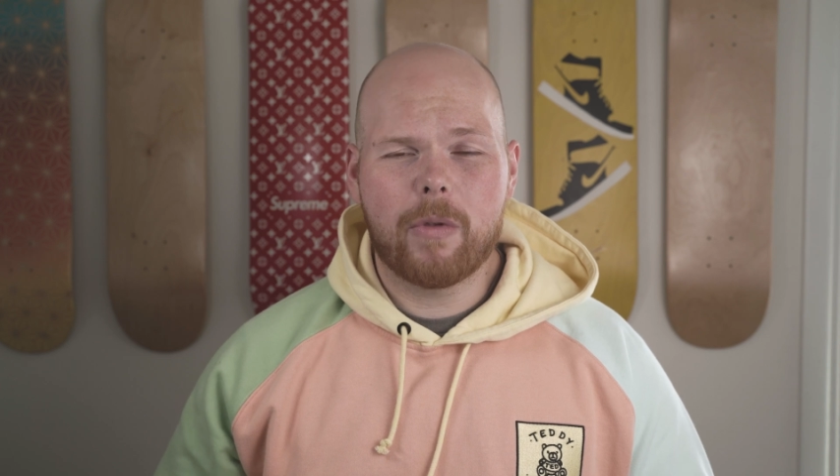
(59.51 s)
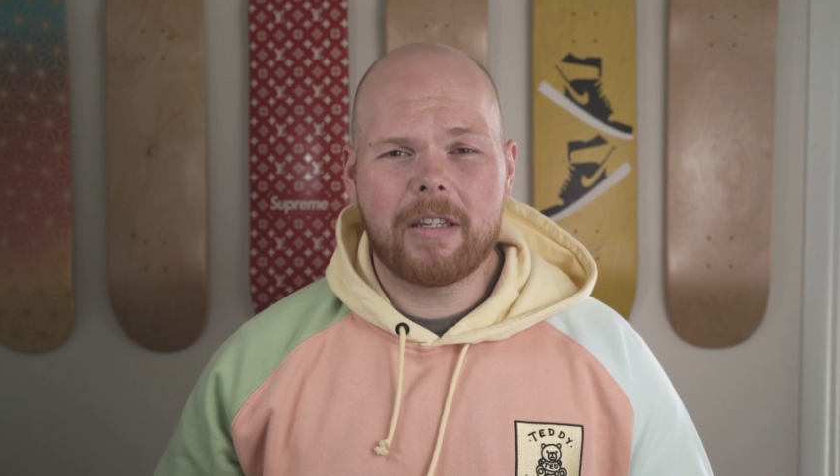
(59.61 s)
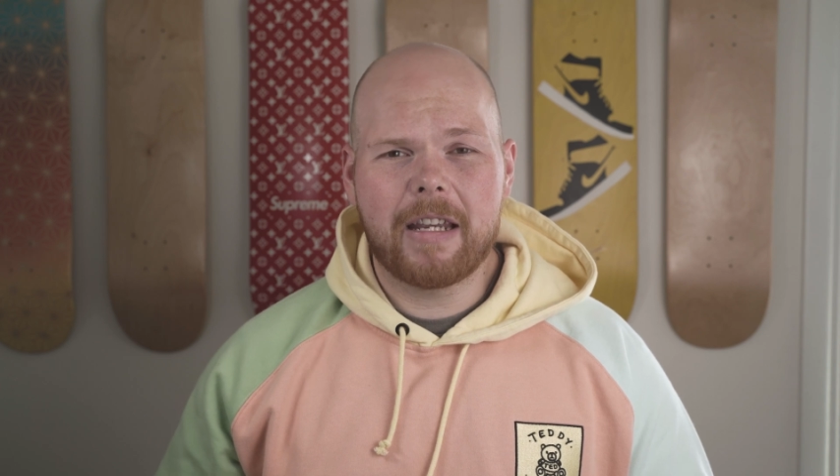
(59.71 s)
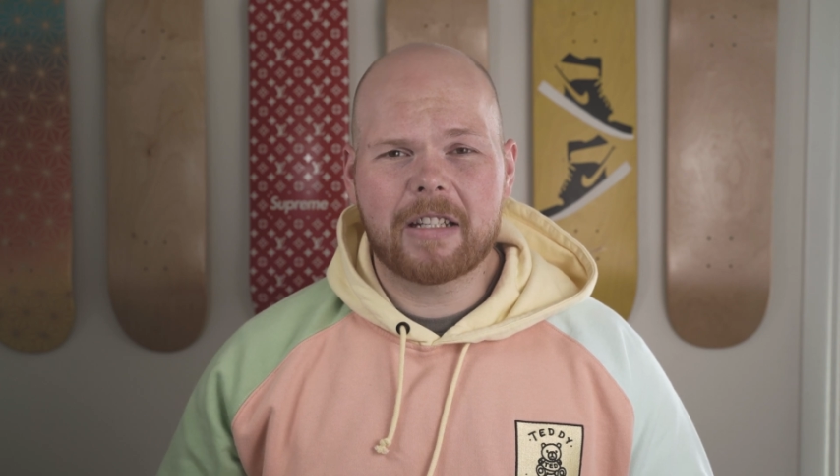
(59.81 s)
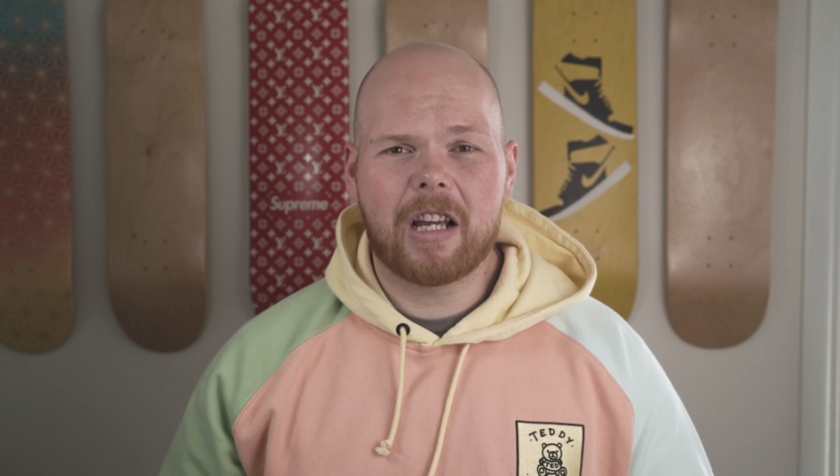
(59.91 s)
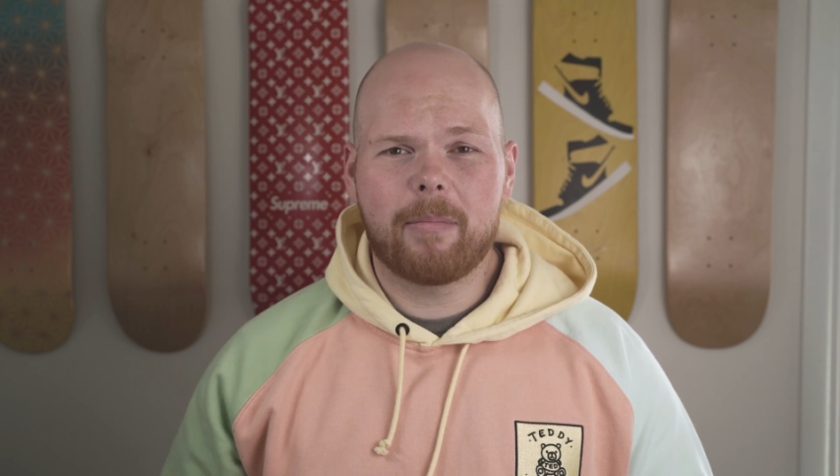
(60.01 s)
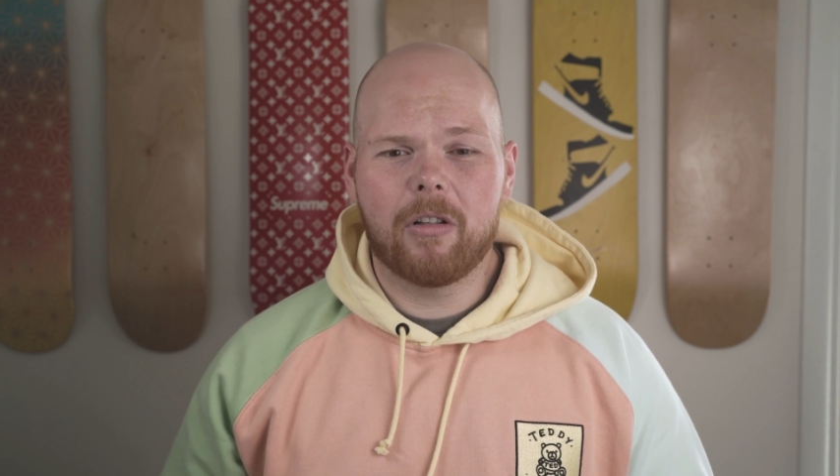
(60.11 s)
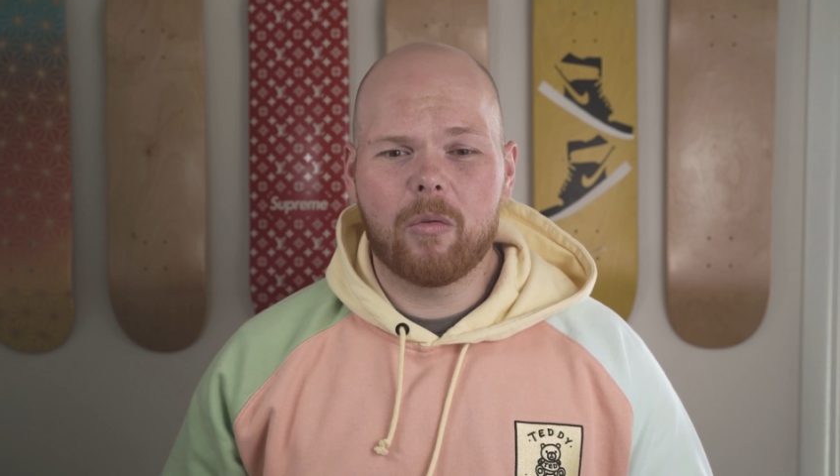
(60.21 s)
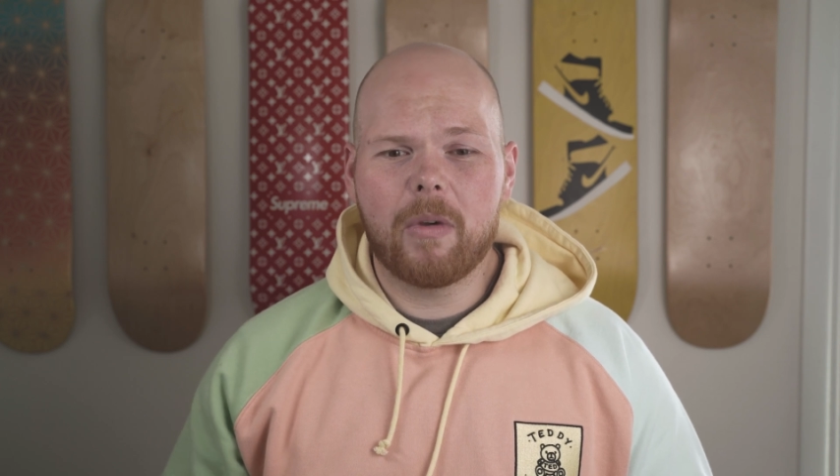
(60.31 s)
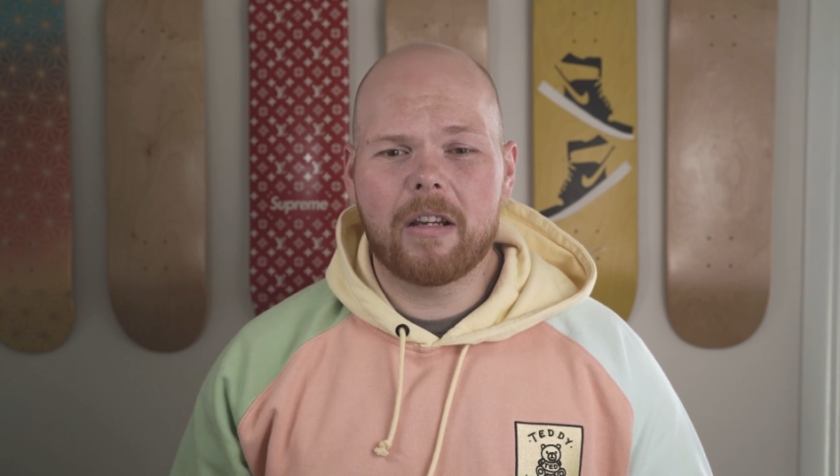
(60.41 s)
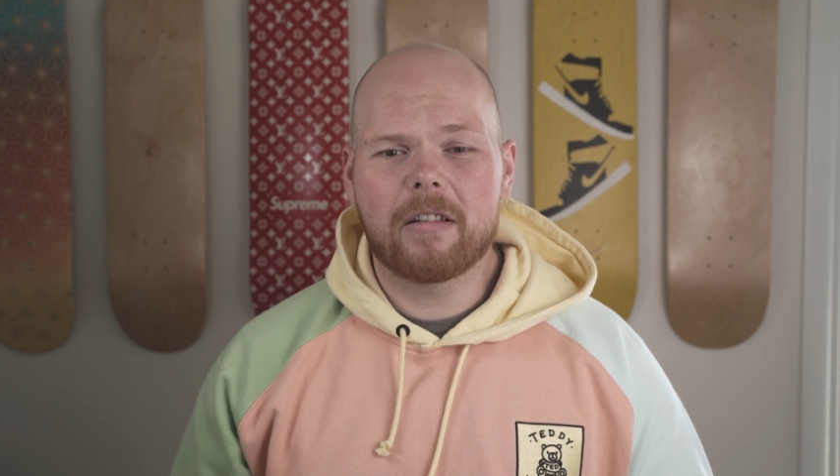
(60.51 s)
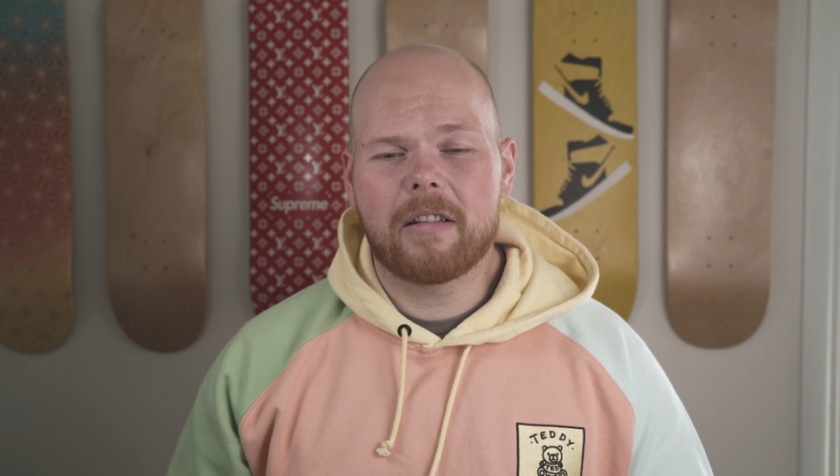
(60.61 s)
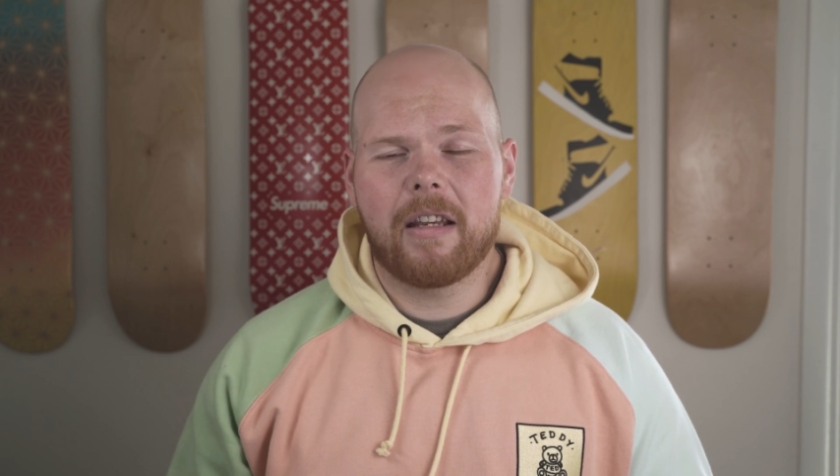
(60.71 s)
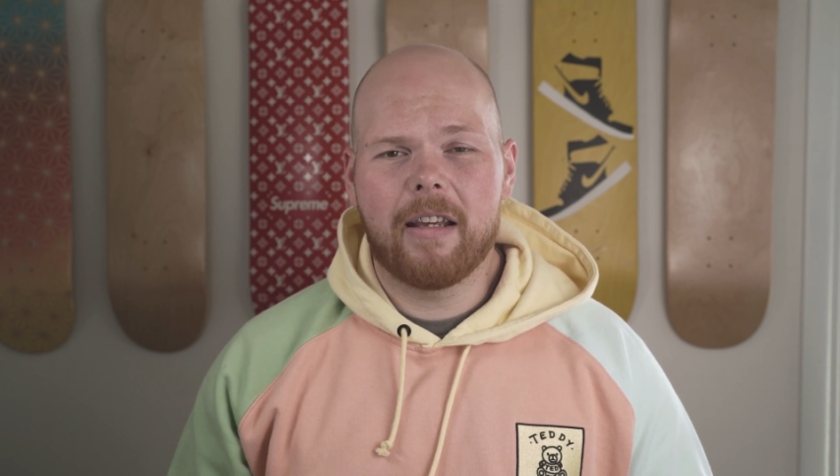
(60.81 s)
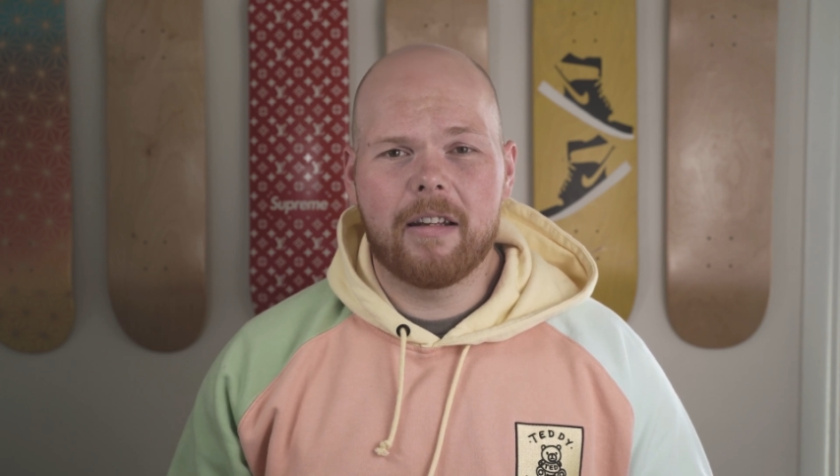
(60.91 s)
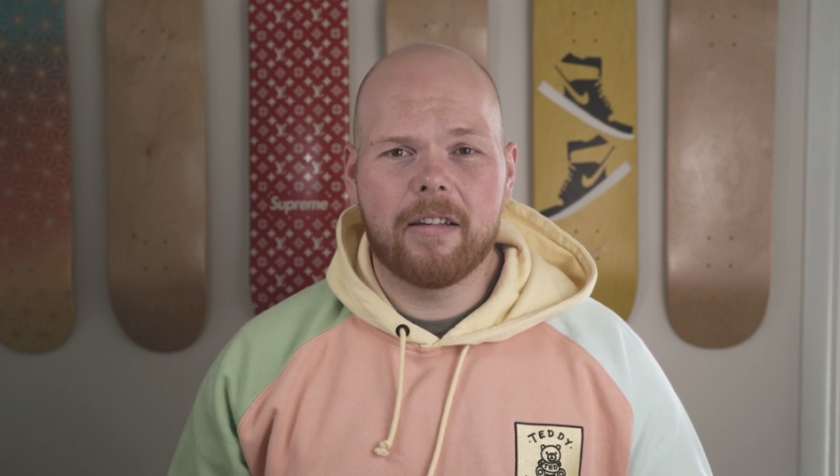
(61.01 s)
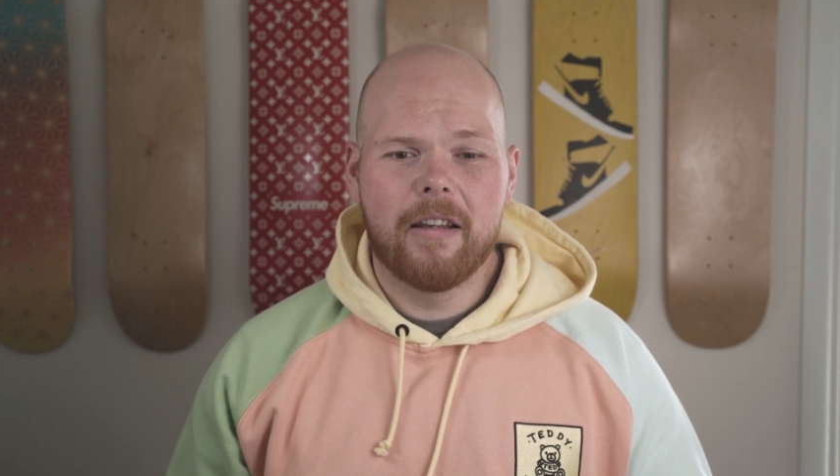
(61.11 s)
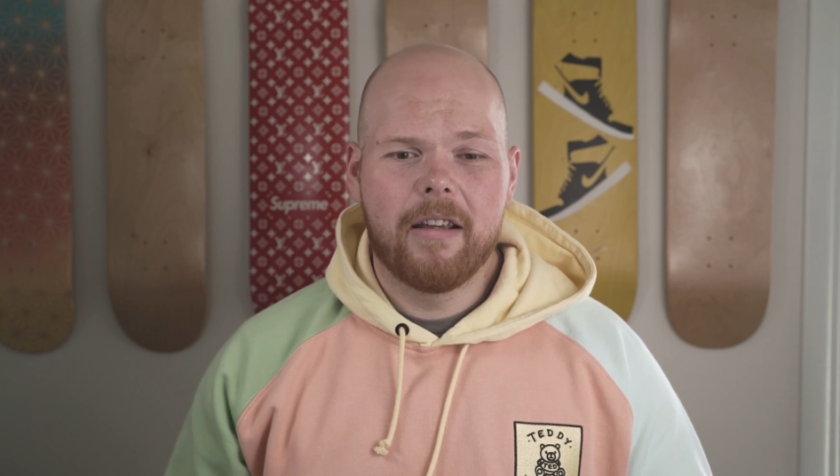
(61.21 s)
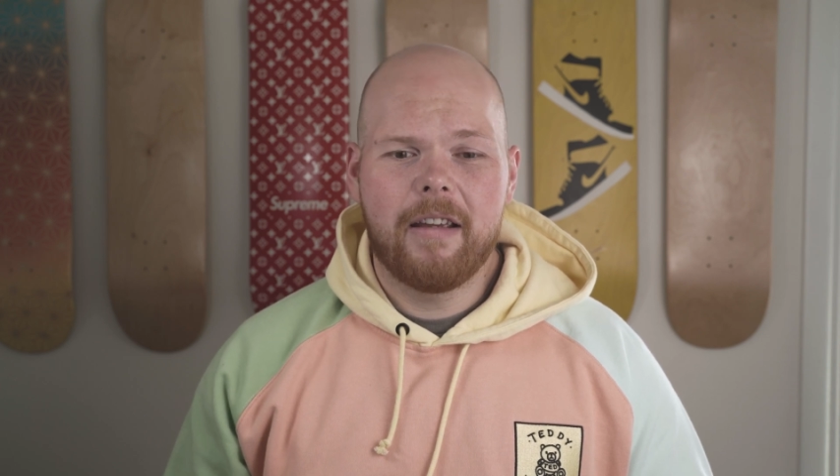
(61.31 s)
and that takes a couple of weeks, and